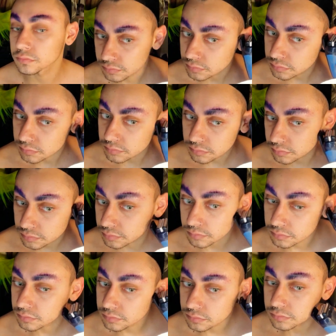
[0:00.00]
shave your
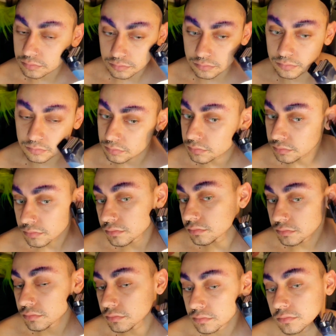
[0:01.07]
face. I
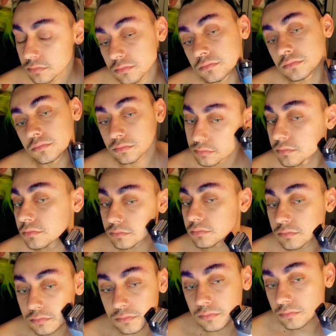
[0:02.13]
use this
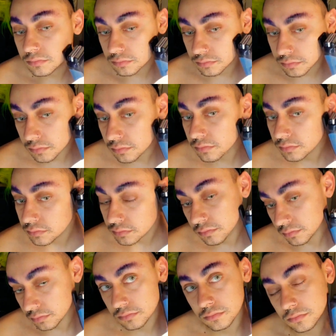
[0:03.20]
machine that I got
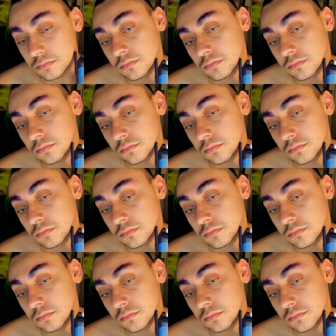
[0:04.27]
at